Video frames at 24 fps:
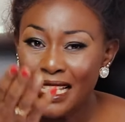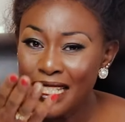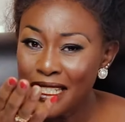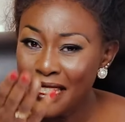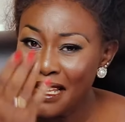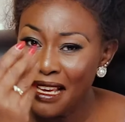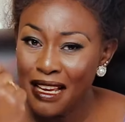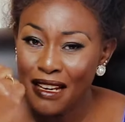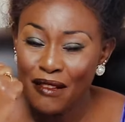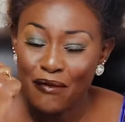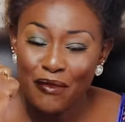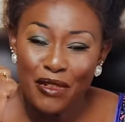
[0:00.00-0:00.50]

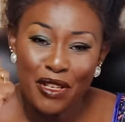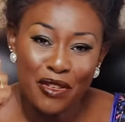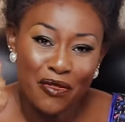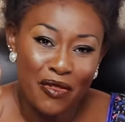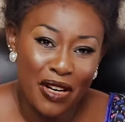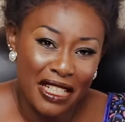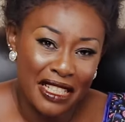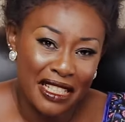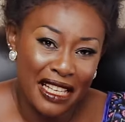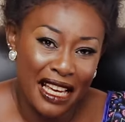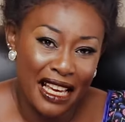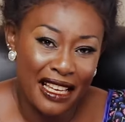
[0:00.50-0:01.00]
Send me
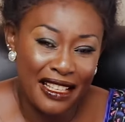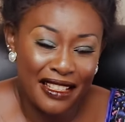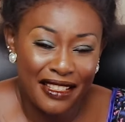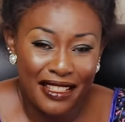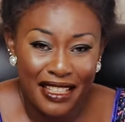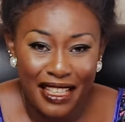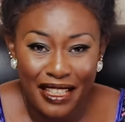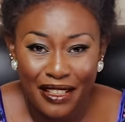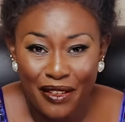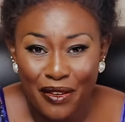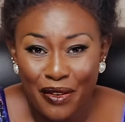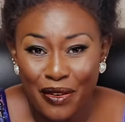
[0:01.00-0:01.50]
your
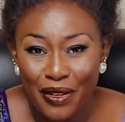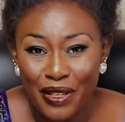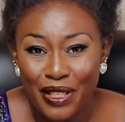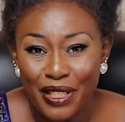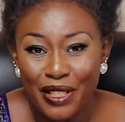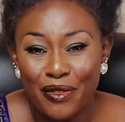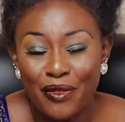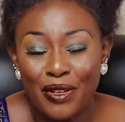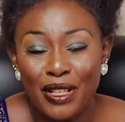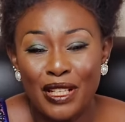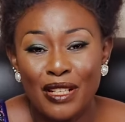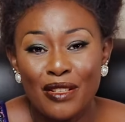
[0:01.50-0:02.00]
tithes, and God
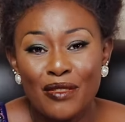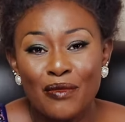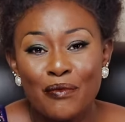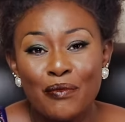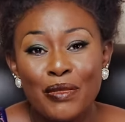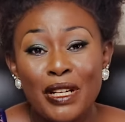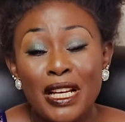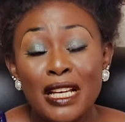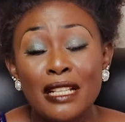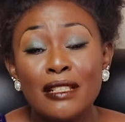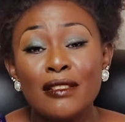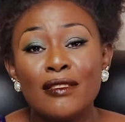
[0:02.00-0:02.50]
is going to
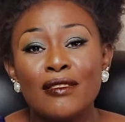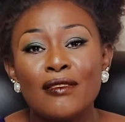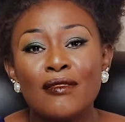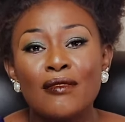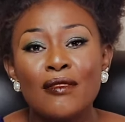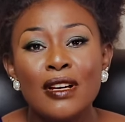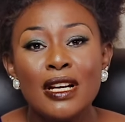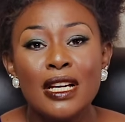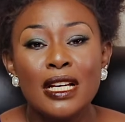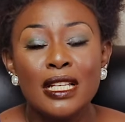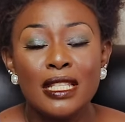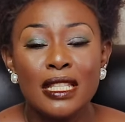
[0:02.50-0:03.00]
bless
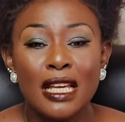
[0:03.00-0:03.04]
you